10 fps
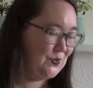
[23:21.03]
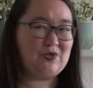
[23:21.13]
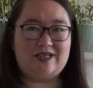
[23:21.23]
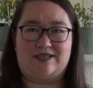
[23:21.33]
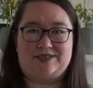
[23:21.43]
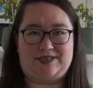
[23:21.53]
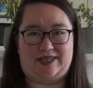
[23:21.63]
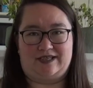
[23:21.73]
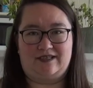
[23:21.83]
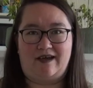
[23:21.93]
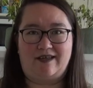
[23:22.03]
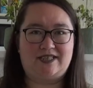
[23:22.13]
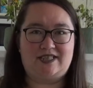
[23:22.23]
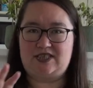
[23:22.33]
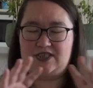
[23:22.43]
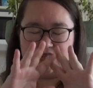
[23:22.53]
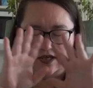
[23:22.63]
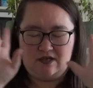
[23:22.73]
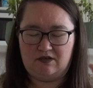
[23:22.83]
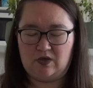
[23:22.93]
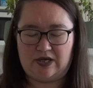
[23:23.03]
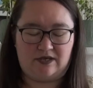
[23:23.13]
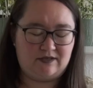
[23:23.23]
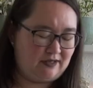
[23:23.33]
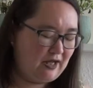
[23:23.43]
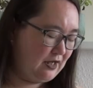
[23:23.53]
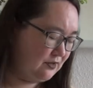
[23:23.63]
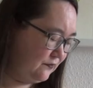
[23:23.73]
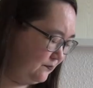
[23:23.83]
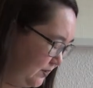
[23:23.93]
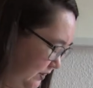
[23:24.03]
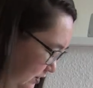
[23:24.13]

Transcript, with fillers: One last thing, and this is so out of my